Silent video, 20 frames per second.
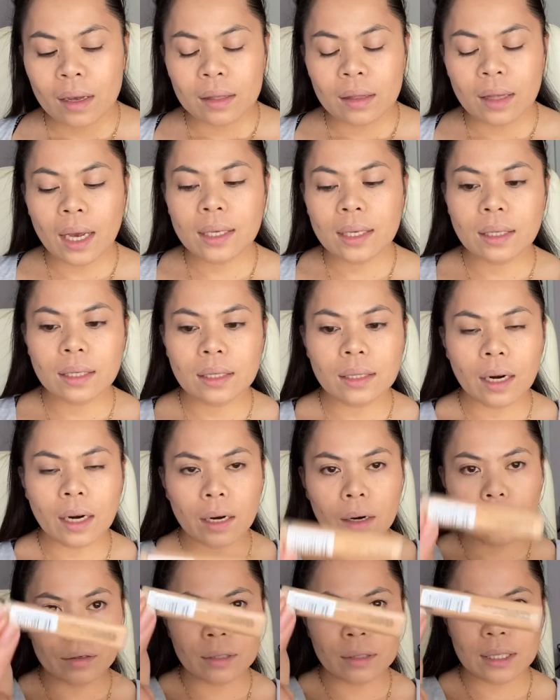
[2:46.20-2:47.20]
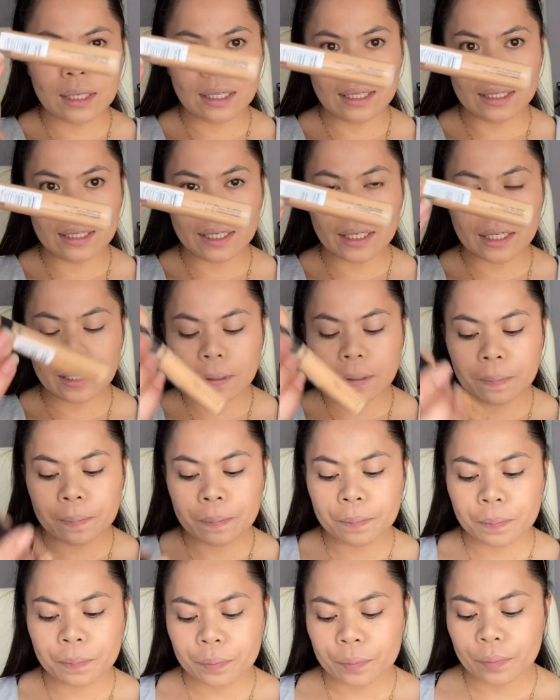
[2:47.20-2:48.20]
Next is our concealer.
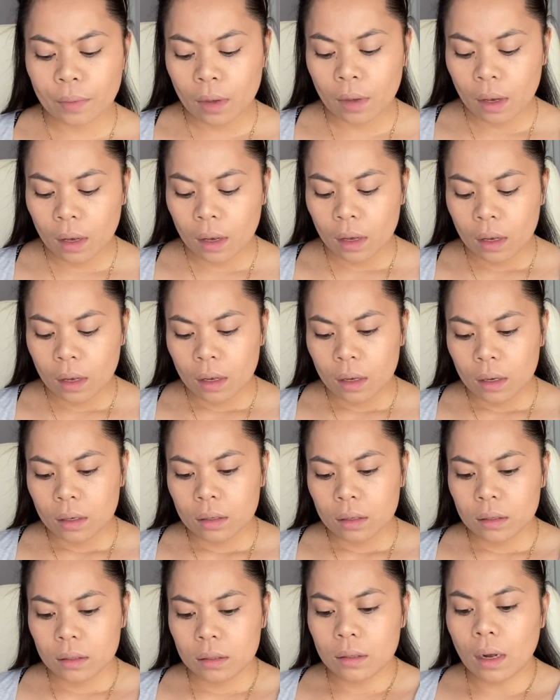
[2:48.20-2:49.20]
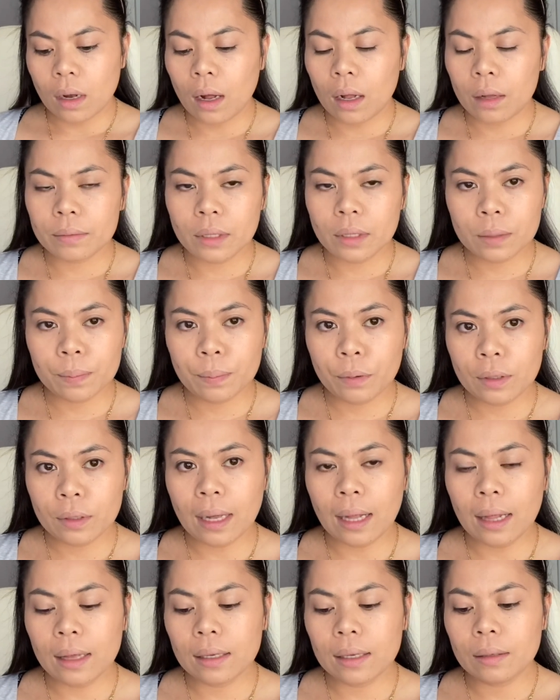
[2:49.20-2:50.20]
So I'll just put
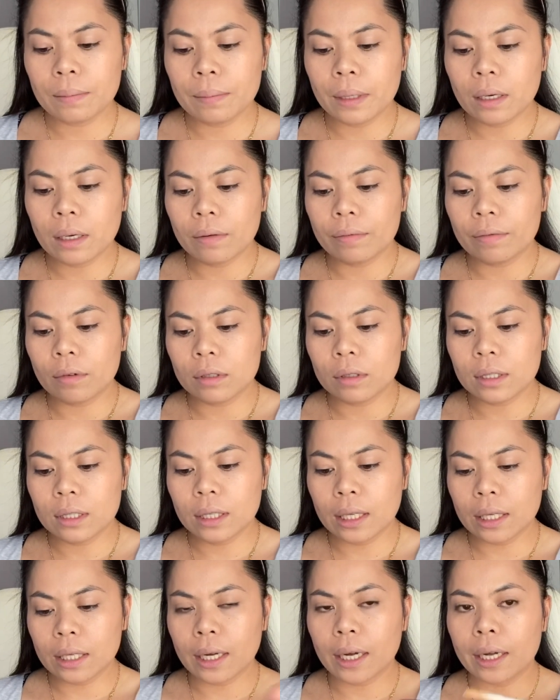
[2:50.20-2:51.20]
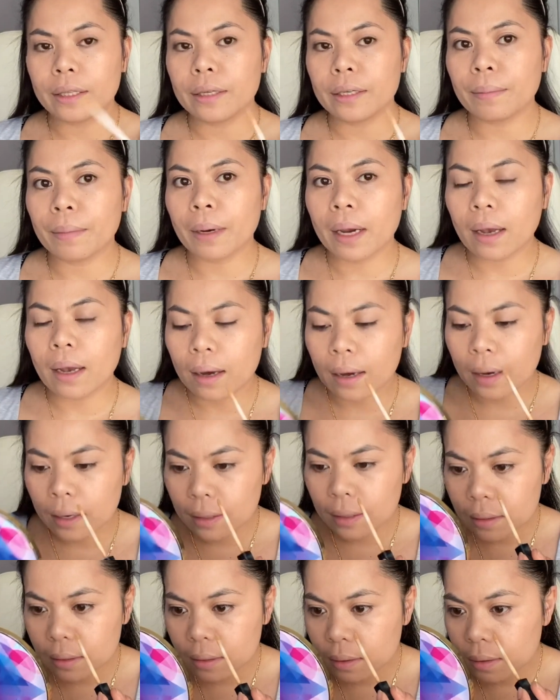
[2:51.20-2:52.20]
a little bit of concealer under my
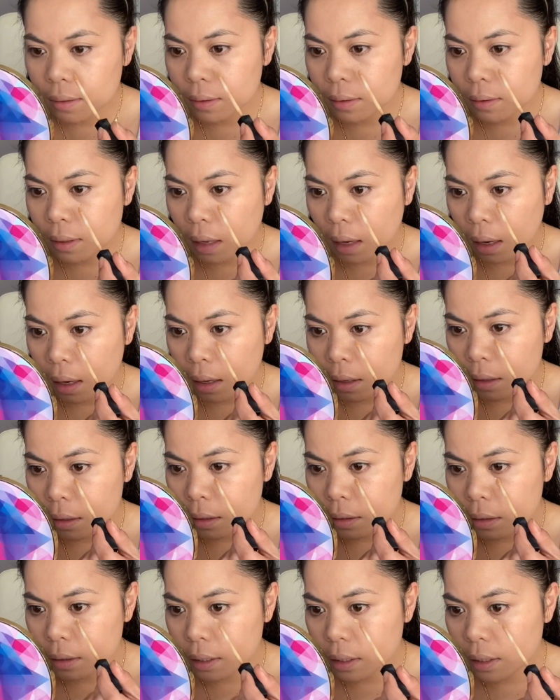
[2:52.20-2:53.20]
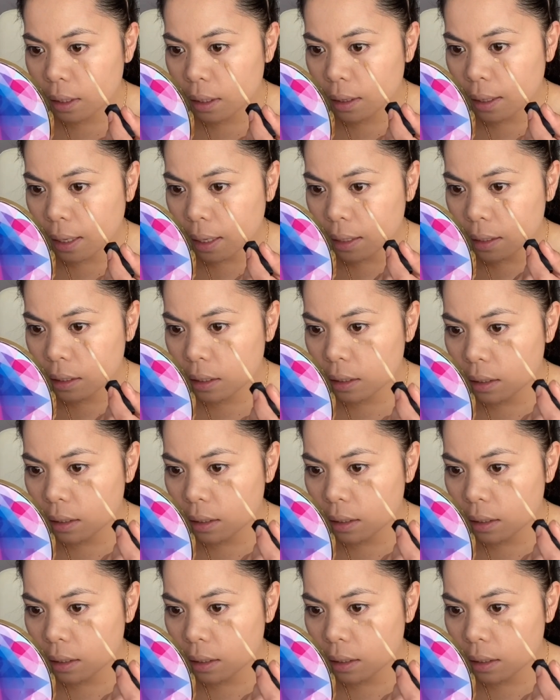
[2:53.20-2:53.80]
eyes. Just a touch.